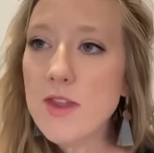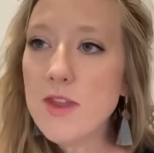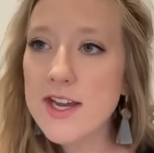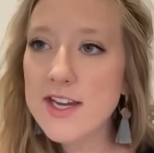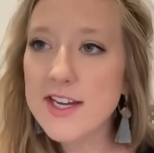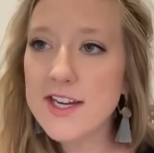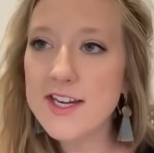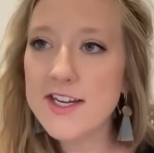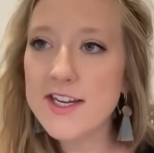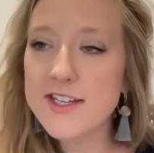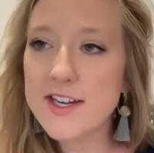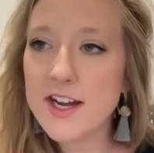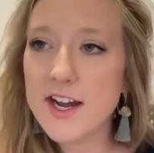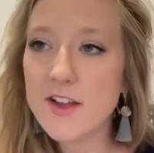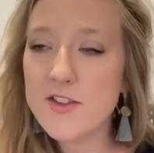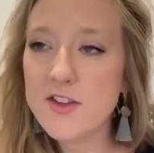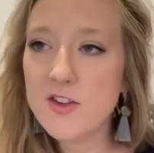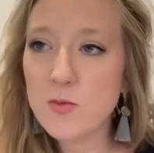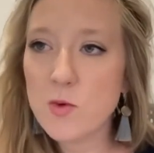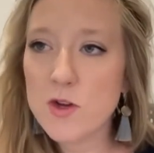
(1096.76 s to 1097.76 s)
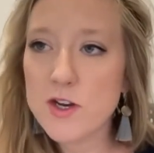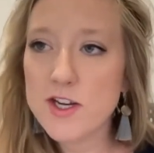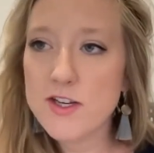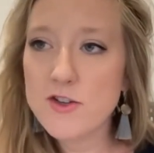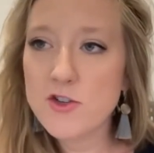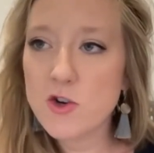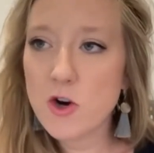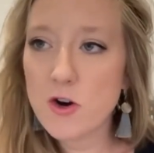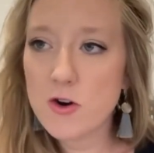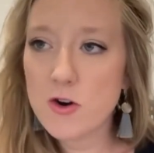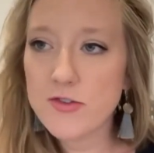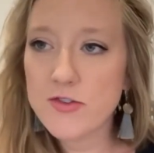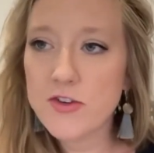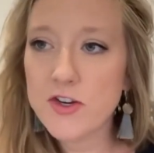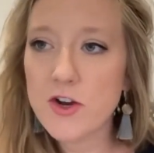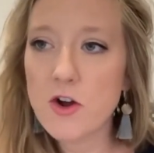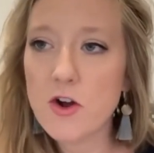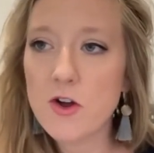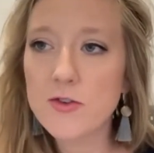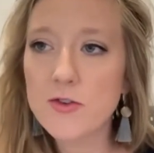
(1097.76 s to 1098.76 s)
And uh, this one in
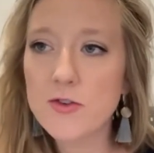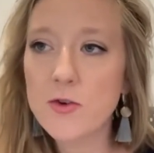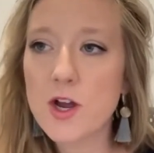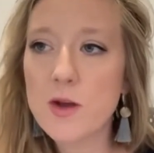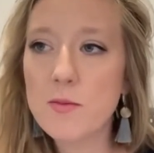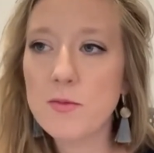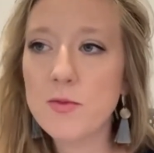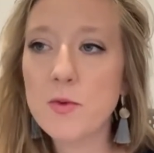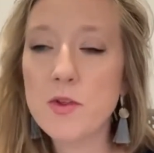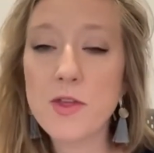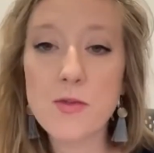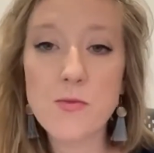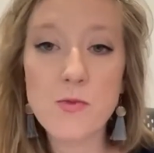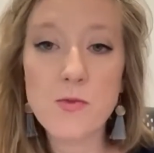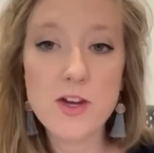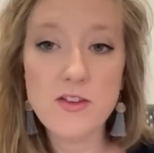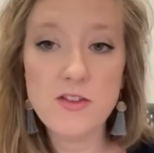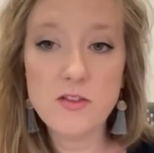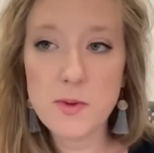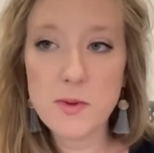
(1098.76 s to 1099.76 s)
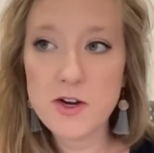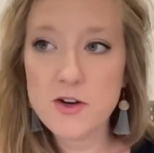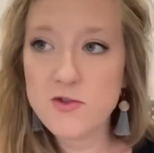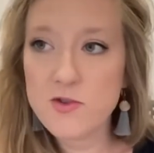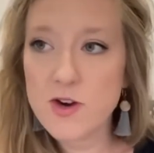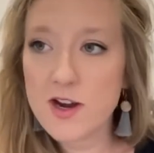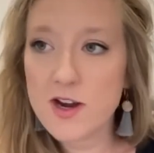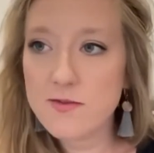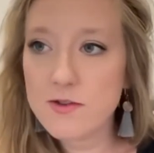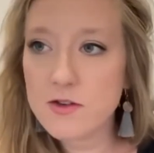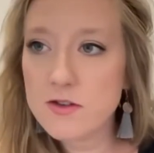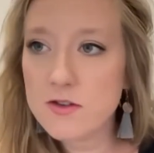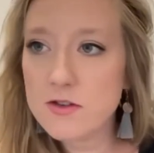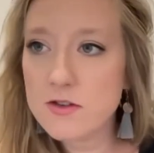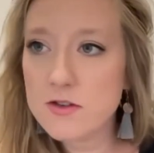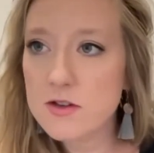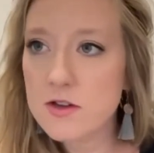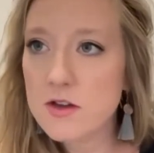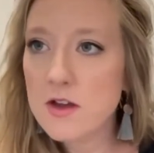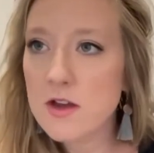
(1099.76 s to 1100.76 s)
Charleston also comes with three spare
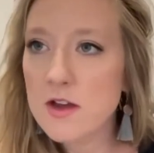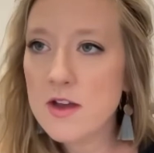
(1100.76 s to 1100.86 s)
drivers.